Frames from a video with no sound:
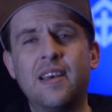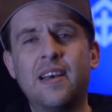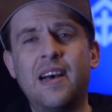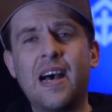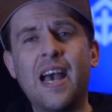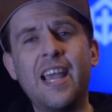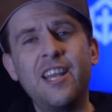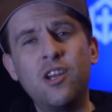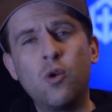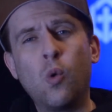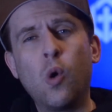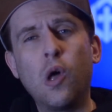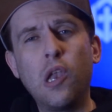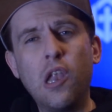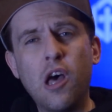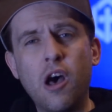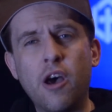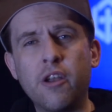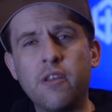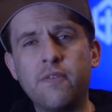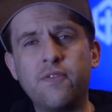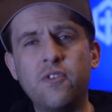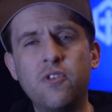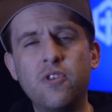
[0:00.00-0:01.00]
I know a
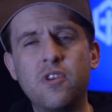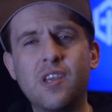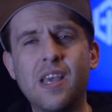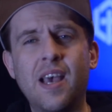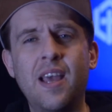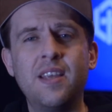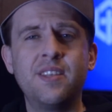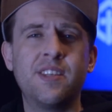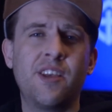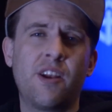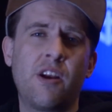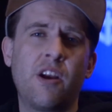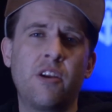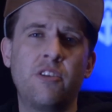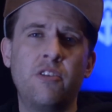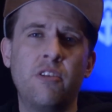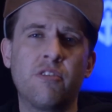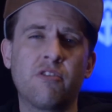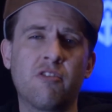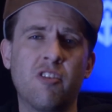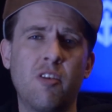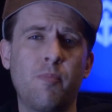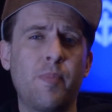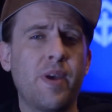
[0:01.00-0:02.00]
lot of you guys in our
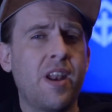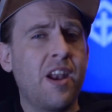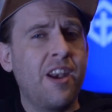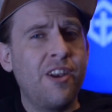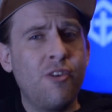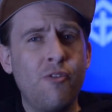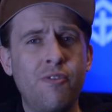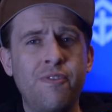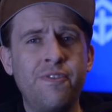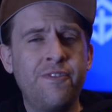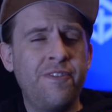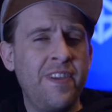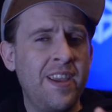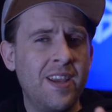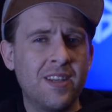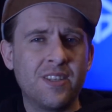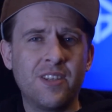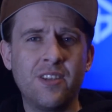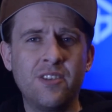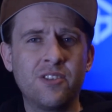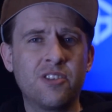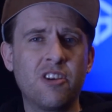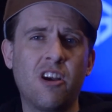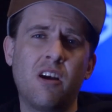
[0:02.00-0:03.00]
youth group, and I know
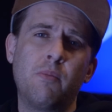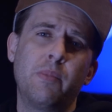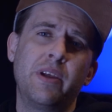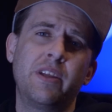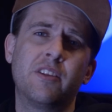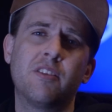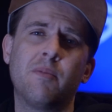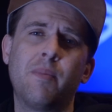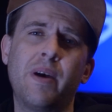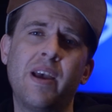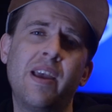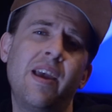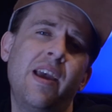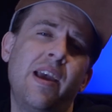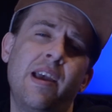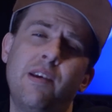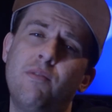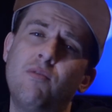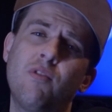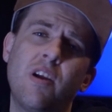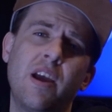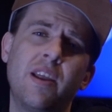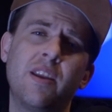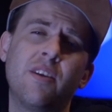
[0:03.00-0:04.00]
faces coming to my
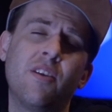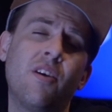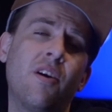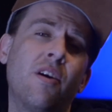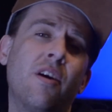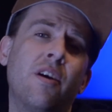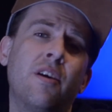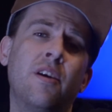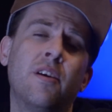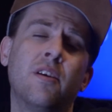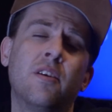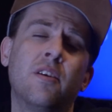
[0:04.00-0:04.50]
head right now,